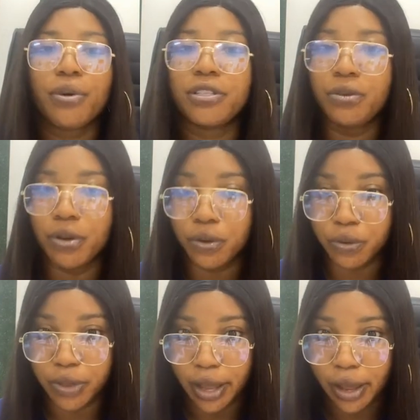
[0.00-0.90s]
We're still going to
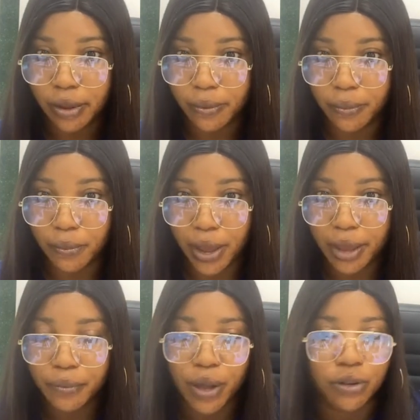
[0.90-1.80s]
go there,
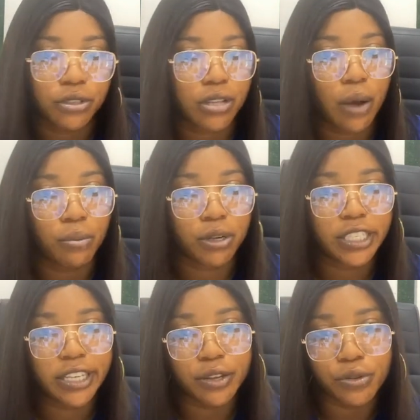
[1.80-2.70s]
right? I'm going
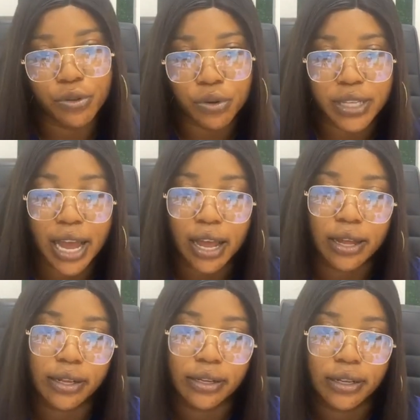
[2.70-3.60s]
to tell you those
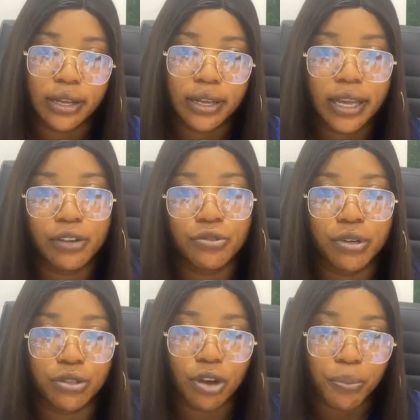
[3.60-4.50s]
that can do
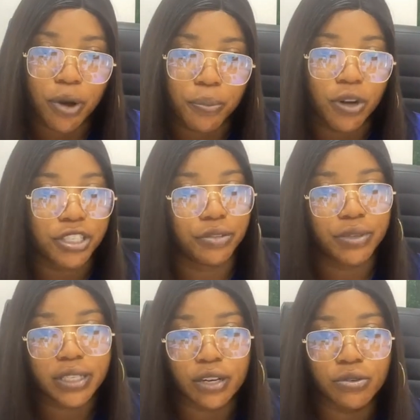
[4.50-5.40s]
a top-up, what
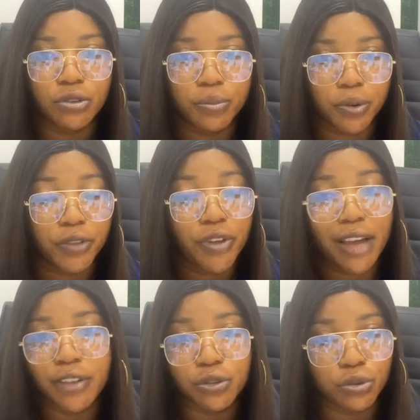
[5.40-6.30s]
degrees can do top-up. If you
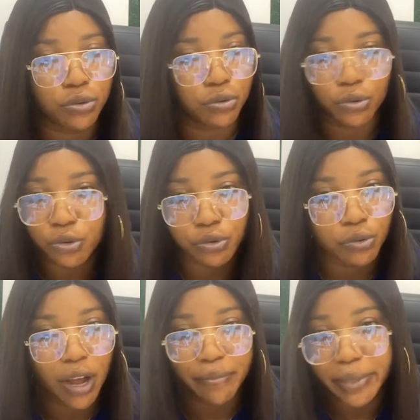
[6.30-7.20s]
have a 2-2, you
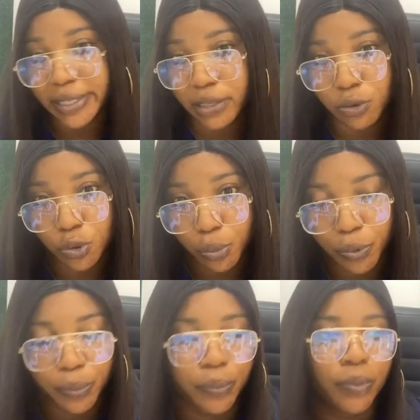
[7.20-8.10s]
don't have business to
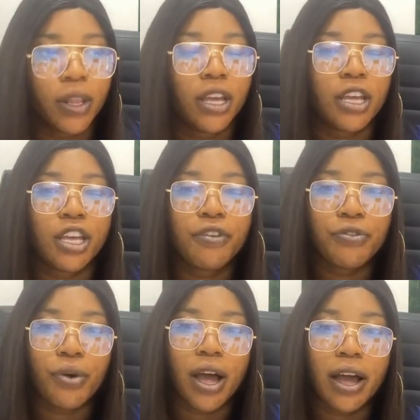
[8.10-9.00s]
top-up.
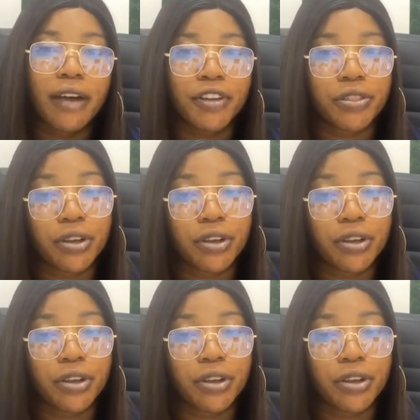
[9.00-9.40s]
If you have a